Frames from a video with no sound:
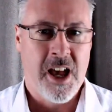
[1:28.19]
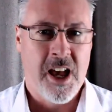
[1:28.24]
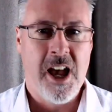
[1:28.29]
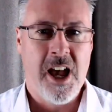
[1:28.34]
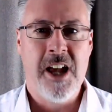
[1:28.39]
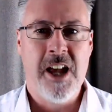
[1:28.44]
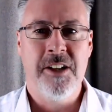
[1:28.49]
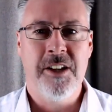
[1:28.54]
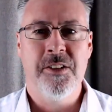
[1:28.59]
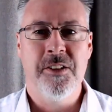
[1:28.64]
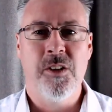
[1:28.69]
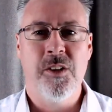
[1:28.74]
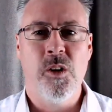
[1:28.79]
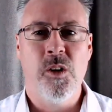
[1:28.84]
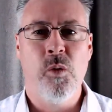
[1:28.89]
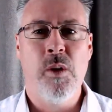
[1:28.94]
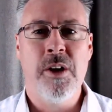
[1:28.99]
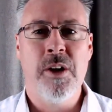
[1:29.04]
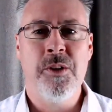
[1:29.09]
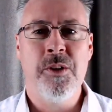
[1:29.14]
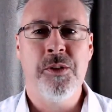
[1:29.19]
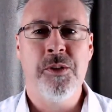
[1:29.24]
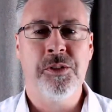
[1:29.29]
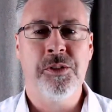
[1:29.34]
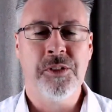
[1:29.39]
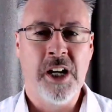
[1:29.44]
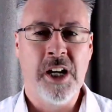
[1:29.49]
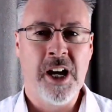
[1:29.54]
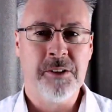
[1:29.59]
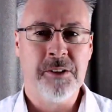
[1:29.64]
And when you
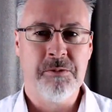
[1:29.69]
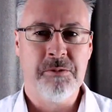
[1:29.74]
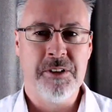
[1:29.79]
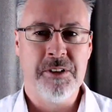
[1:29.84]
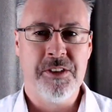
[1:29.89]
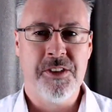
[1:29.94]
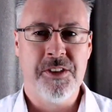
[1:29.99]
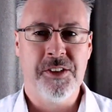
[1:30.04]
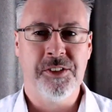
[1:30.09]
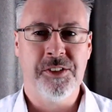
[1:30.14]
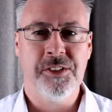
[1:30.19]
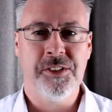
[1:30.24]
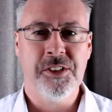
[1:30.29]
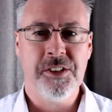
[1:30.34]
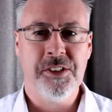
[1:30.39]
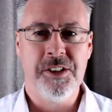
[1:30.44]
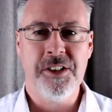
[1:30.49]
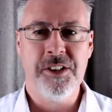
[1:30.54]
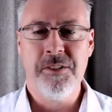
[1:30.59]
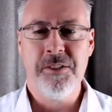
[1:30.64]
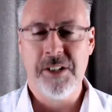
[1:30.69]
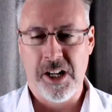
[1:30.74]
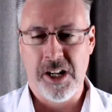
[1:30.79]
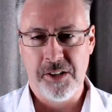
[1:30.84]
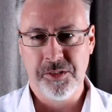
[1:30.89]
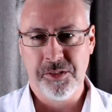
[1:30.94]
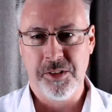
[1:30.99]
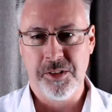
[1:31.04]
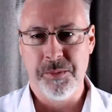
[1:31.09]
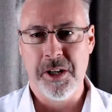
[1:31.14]
start with the C,
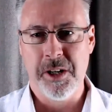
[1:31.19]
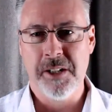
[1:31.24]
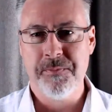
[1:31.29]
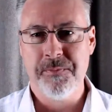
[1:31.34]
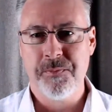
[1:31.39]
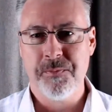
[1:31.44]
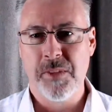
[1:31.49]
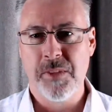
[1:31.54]
customer,